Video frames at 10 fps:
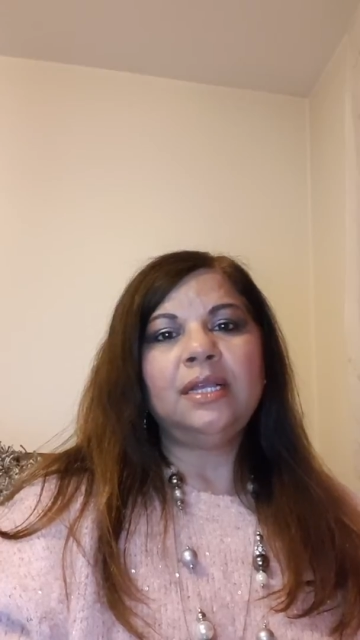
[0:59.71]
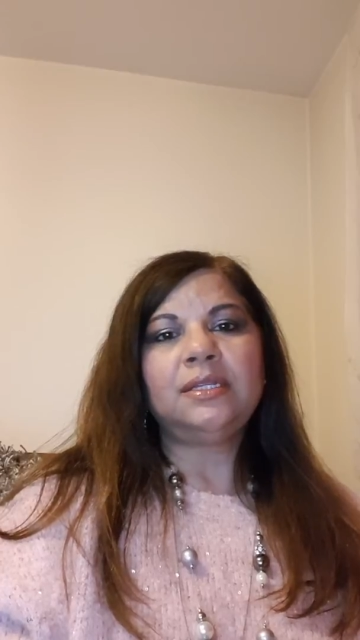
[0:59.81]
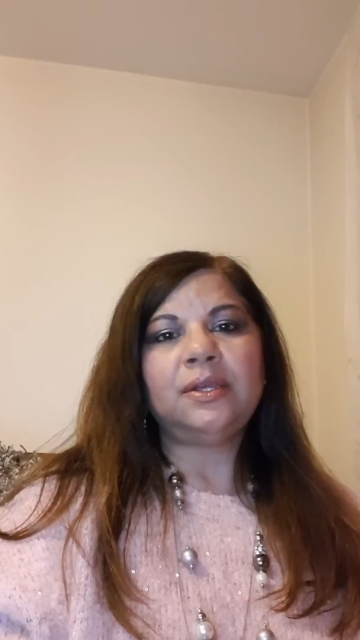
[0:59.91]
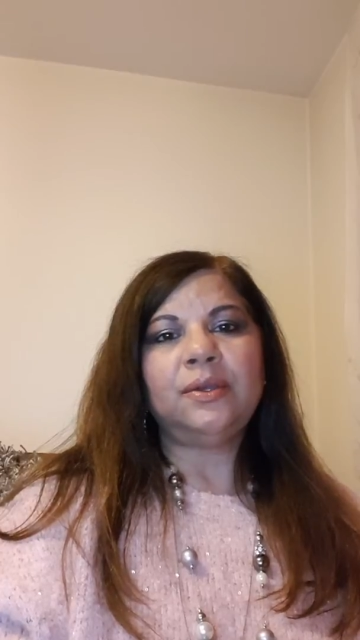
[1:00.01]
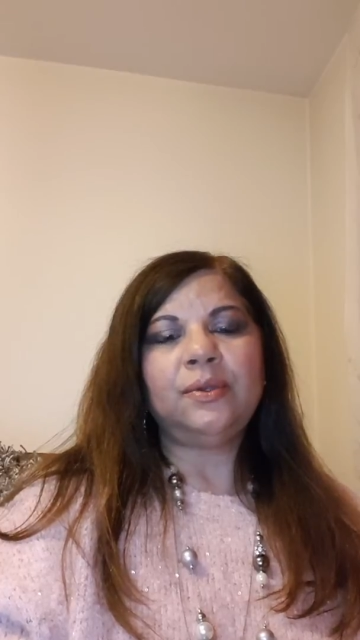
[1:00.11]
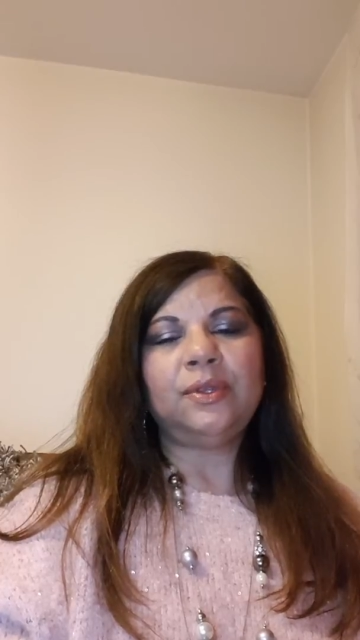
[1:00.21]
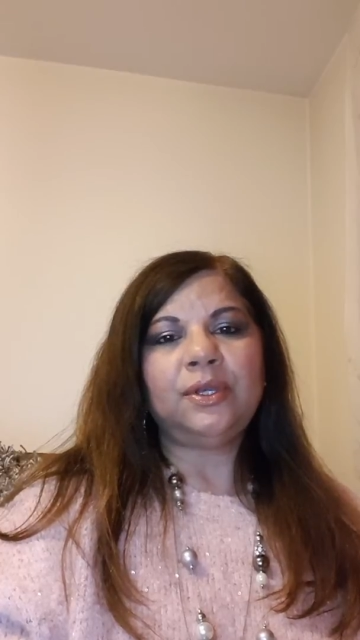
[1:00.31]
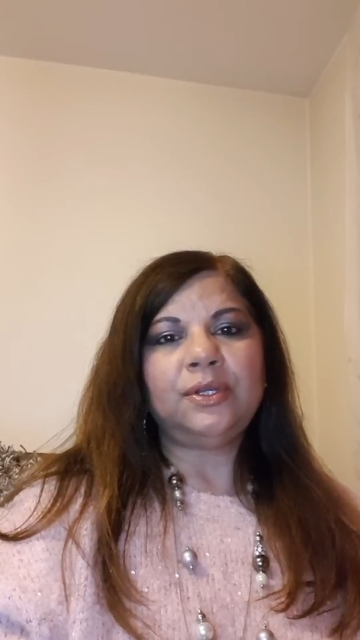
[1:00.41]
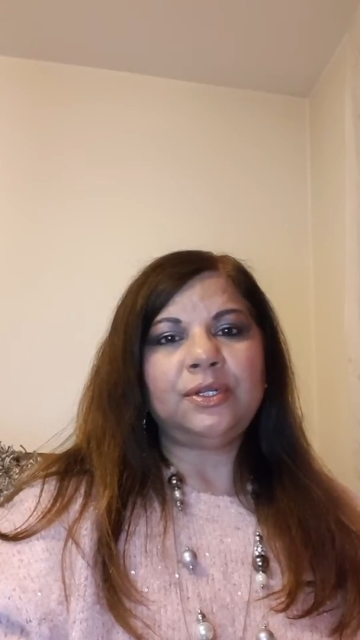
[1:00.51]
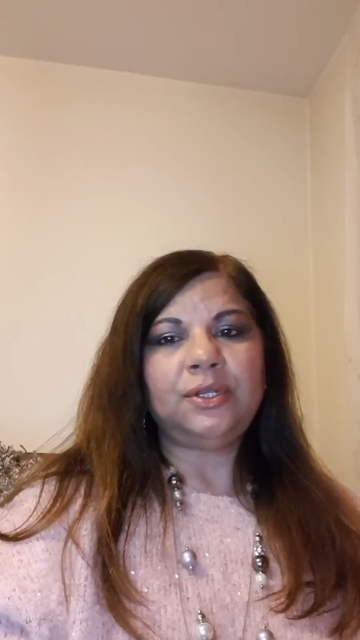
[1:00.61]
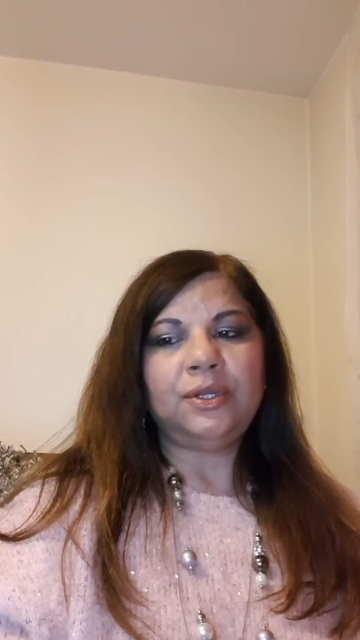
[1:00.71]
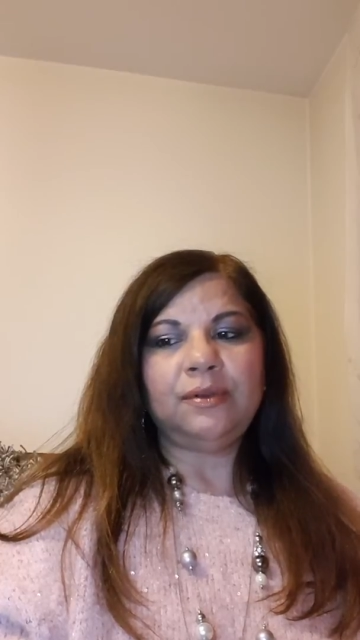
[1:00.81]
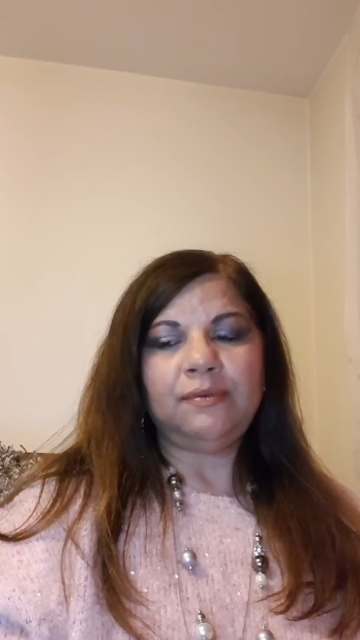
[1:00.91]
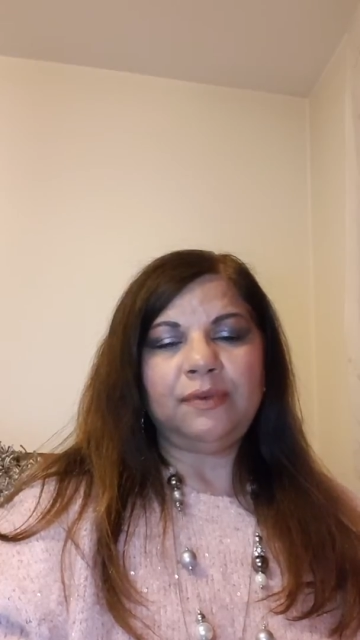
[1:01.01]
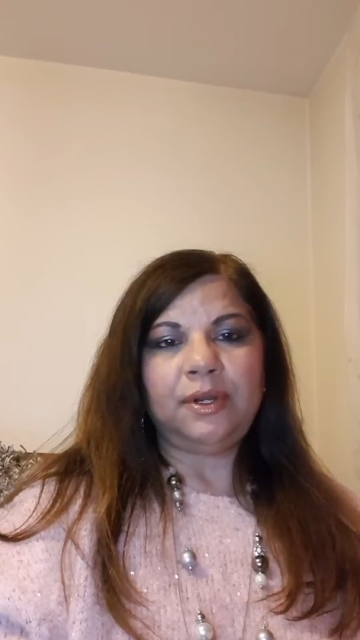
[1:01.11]
so that you
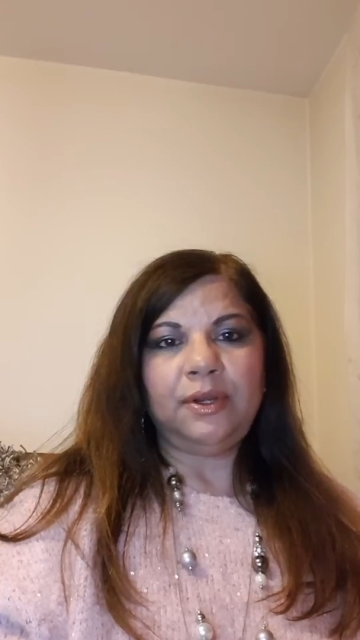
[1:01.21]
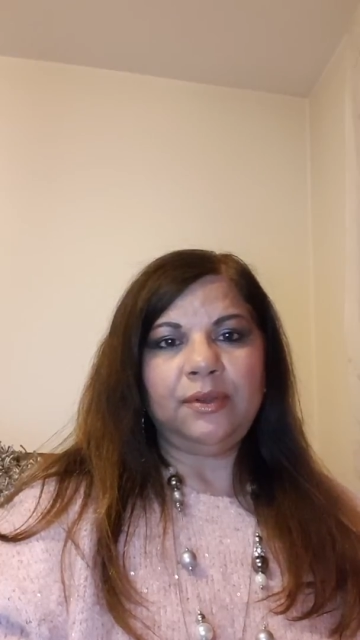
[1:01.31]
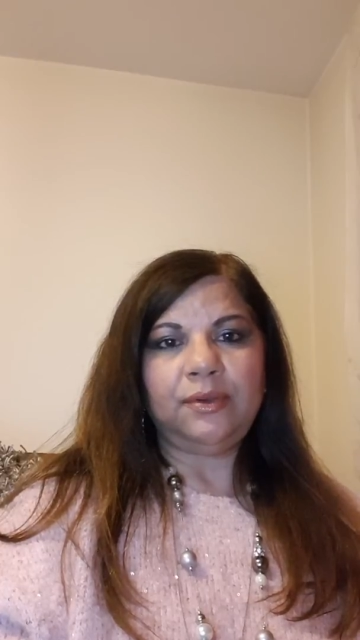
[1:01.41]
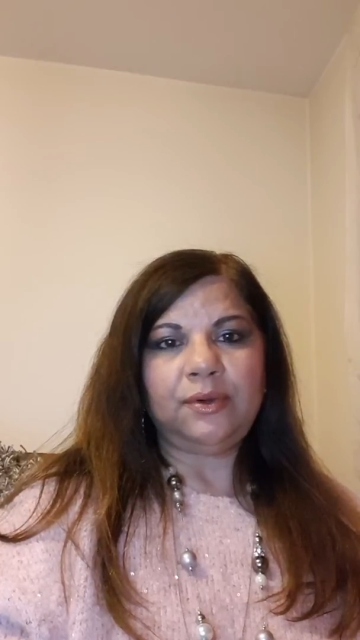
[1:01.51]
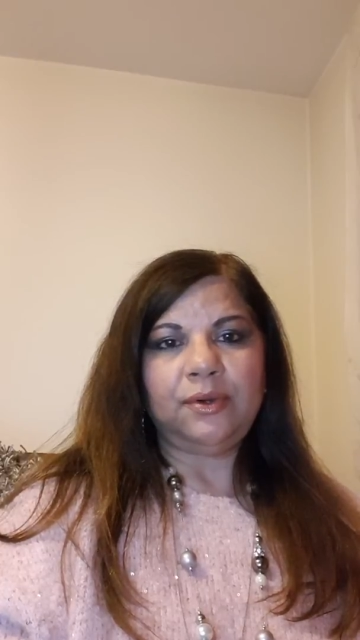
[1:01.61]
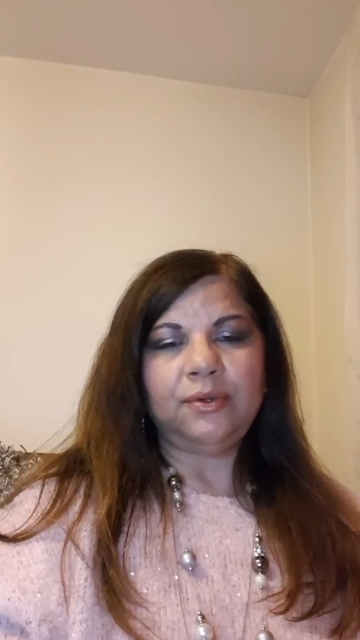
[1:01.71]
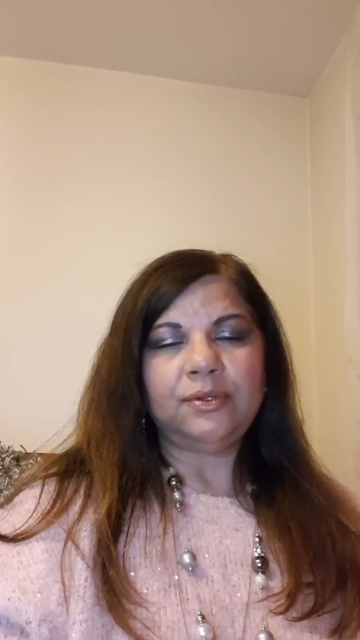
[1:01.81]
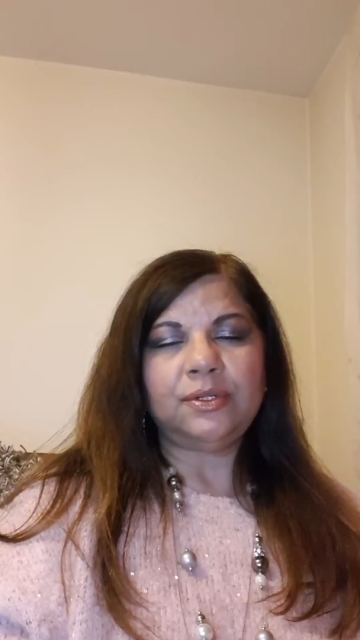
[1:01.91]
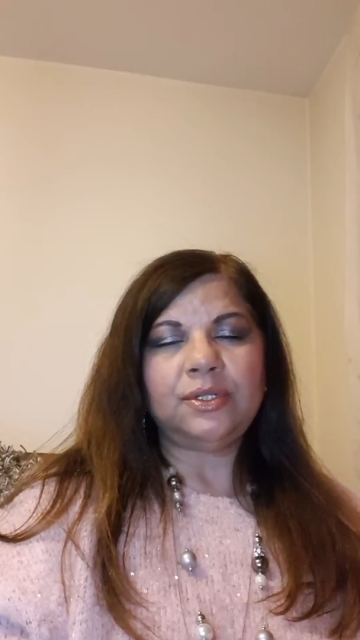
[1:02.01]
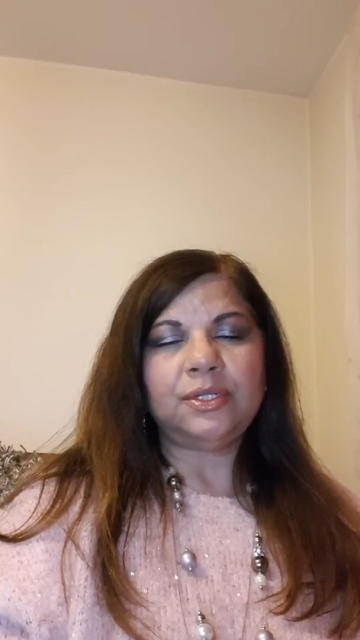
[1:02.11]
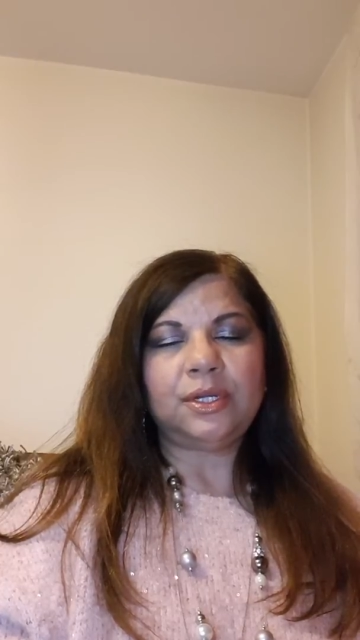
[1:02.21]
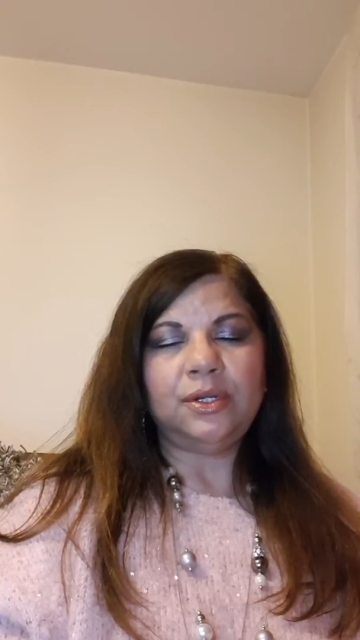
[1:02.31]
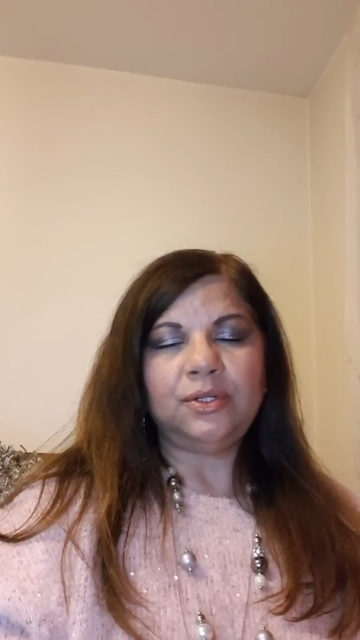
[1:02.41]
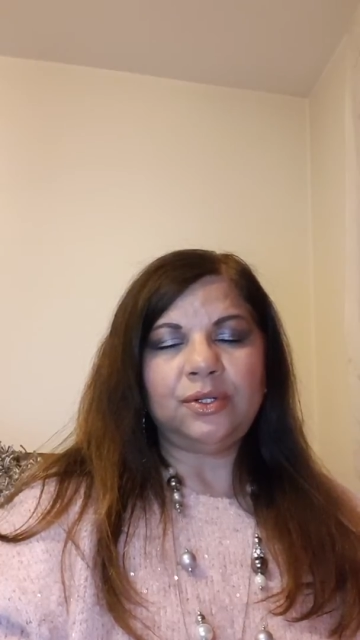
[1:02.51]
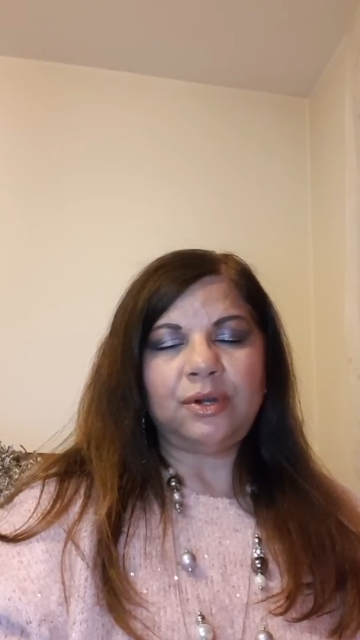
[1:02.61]
can follow through. So just
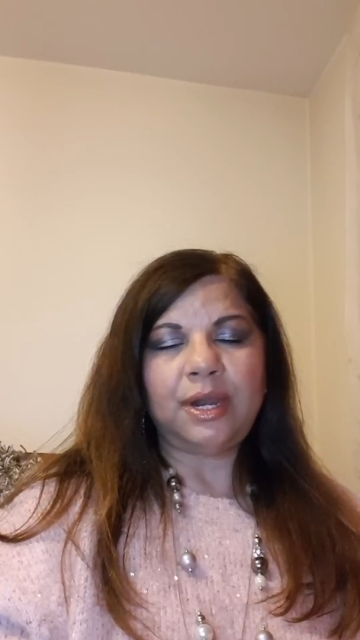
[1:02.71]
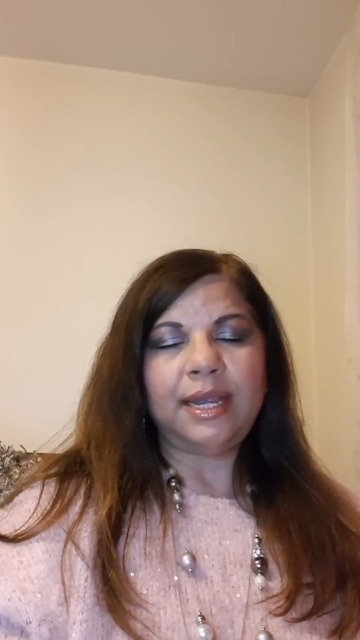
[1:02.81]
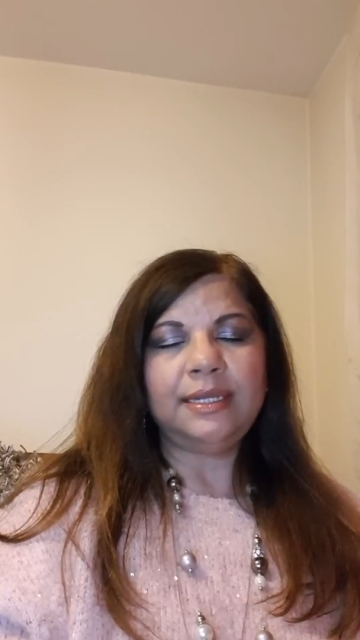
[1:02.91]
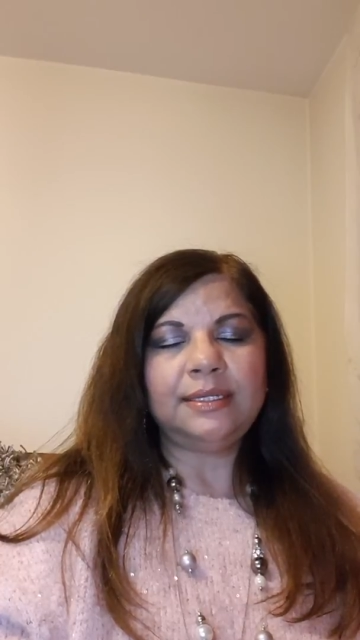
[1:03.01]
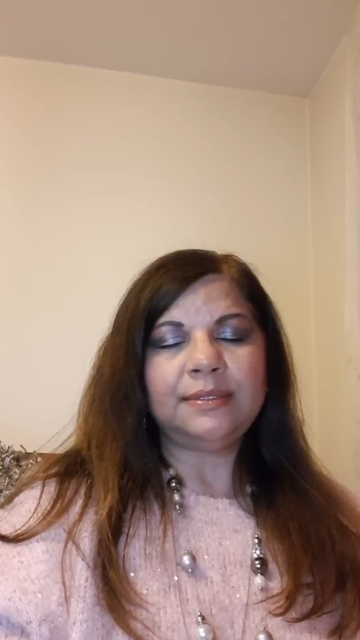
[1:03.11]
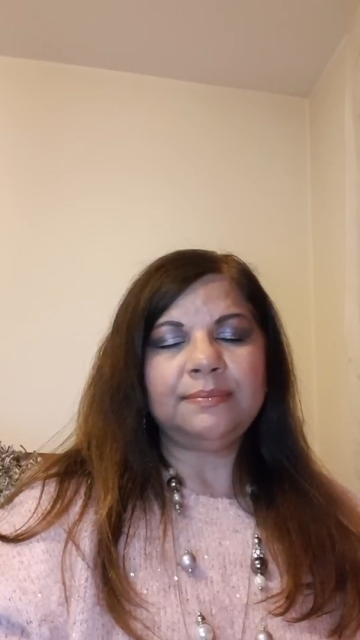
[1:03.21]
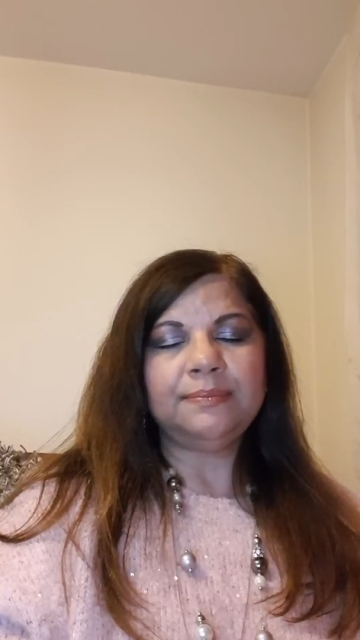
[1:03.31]
close your eyes,